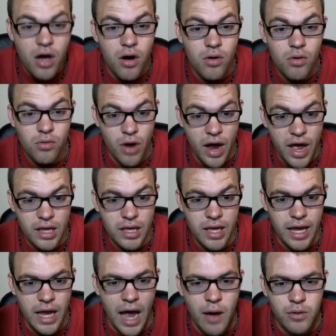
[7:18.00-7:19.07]
right?
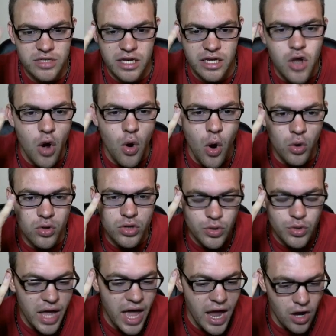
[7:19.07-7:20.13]
Like I was like, no, Ola, you
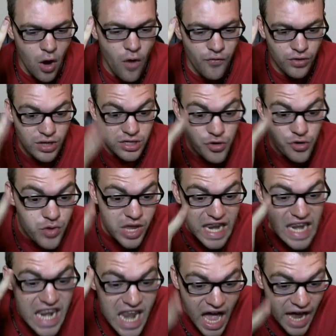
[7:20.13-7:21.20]
can't go for this. You
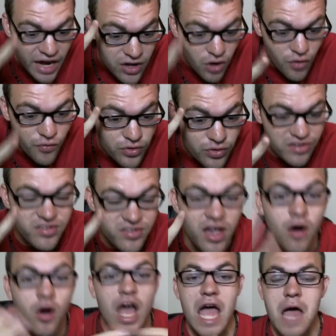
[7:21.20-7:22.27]
cannot go for this kill.